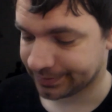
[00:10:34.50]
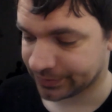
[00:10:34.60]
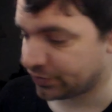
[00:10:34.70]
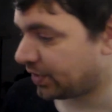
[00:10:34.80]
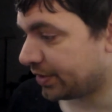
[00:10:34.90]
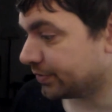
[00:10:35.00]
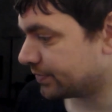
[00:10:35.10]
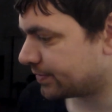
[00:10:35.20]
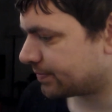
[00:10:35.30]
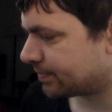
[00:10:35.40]
Who
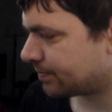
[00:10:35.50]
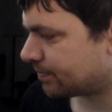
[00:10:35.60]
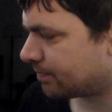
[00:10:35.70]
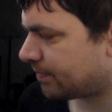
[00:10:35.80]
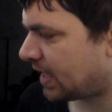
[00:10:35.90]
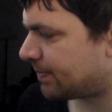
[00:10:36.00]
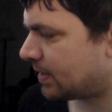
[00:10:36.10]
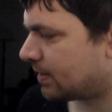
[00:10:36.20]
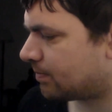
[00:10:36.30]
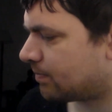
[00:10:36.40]
knows?
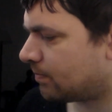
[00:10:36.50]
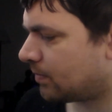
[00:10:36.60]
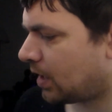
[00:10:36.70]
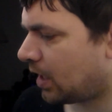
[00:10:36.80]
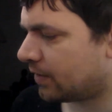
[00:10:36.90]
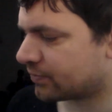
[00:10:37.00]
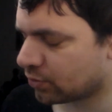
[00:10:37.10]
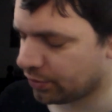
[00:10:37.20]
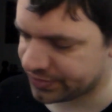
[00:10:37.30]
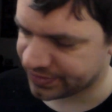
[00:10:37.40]
Maybe after
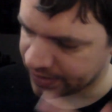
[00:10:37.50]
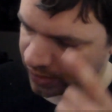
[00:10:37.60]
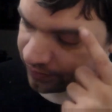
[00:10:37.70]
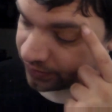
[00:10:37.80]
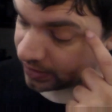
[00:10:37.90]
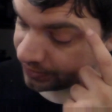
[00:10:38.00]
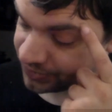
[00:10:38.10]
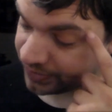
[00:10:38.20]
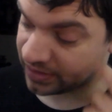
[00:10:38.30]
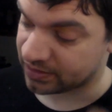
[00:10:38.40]
all this is over, I'll
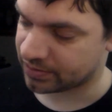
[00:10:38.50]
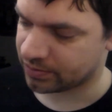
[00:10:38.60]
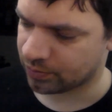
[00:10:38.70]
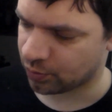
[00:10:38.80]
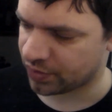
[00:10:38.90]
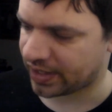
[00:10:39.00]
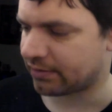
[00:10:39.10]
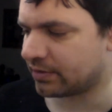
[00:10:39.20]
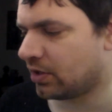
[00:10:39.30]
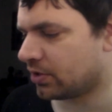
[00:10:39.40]
do it
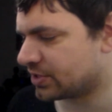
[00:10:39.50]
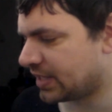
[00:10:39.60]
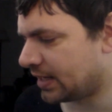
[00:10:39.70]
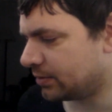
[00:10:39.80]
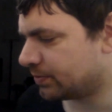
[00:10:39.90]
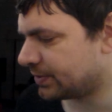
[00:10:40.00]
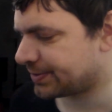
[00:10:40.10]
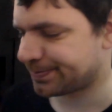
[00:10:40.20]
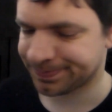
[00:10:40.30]
without lockdown, but...